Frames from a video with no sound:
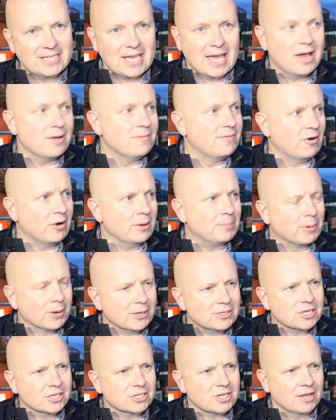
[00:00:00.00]
Yeah, I'm very
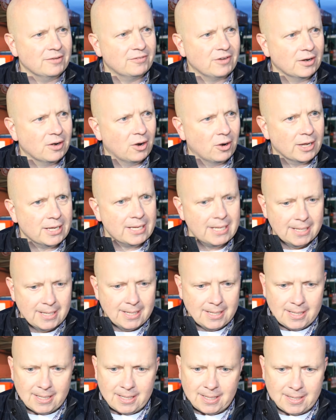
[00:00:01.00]
pleased this evening, Ollie.
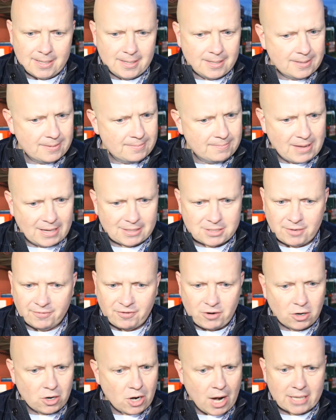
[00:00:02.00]

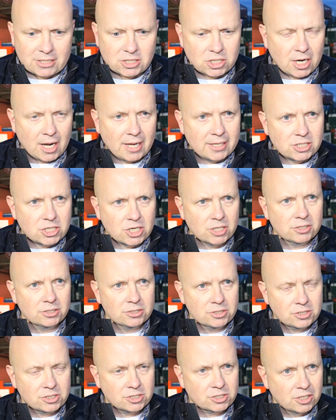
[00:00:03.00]
Massive
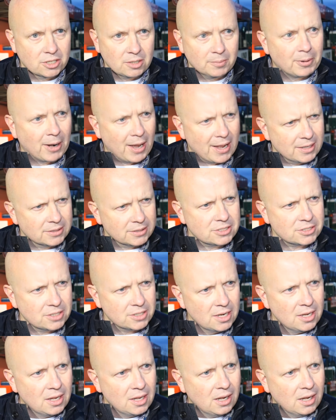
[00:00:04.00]
congratulations to the players.